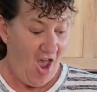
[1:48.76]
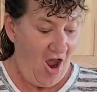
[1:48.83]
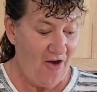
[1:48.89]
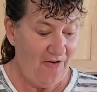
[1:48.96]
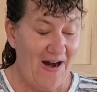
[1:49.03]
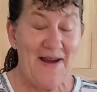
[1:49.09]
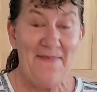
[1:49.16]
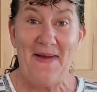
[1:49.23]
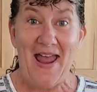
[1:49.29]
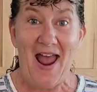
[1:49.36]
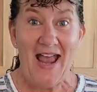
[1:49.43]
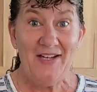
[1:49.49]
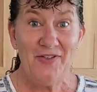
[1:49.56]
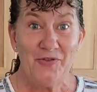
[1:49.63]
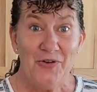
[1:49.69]
All right, my
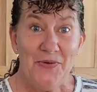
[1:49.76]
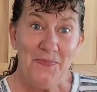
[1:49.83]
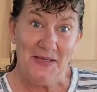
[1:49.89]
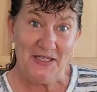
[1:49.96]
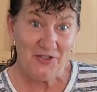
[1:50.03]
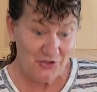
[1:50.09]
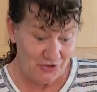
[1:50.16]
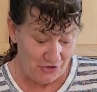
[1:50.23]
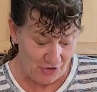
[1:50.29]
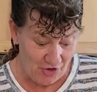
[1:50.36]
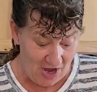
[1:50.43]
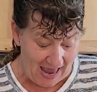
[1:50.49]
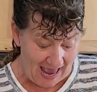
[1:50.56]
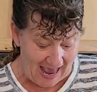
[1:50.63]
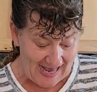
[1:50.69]
ice cream mixture
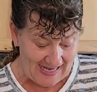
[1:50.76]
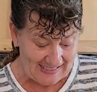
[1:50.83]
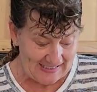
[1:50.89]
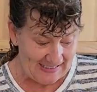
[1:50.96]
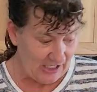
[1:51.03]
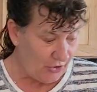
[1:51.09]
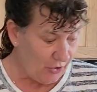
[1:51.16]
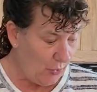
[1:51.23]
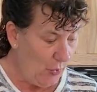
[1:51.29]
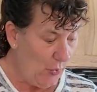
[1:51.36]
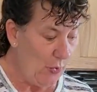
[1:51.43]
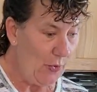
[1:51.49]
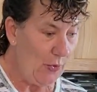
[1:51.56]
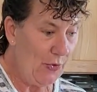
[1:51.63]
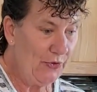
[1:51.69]
has
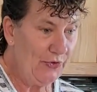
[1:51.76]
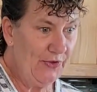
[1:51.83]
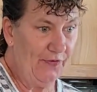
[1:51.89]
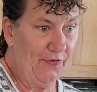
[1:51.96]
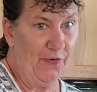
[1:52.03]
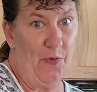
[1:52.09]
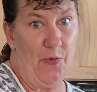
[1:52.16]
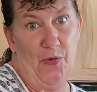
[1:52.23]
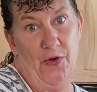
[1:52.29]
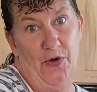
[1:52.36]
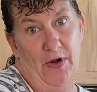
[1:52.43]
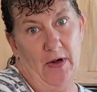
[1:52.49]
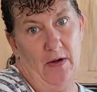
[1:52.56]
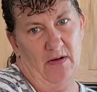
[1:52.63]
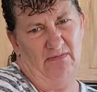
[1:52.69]
cooled
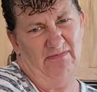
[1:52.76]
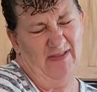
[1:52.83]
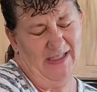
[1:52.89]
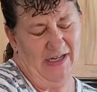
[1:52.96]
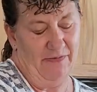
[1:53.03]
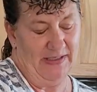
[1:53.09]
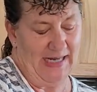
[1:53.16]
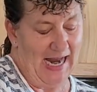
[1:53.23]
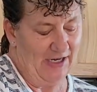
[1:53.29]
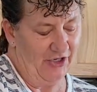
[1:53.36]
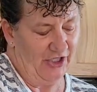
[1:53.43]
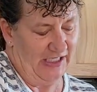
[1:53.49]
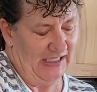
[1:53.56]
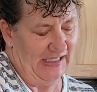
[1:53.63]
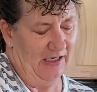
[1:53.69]
for, it was
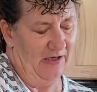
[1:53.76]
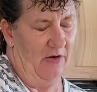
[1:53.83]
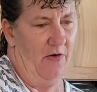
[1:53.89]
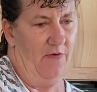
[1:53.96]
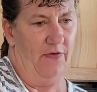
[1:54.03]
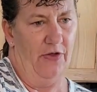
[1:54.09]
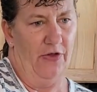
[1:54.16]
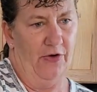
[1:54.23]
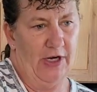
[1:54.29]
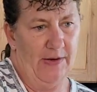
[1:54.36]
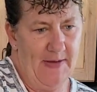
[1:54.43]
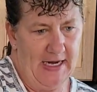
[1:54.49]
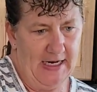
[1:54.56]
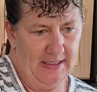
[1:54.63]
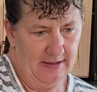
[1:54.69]
actually a little over 30
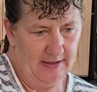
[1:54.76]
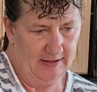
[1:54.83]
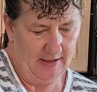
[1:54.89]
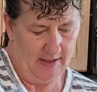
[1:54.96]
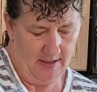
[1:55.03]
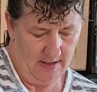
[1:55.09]
minutes.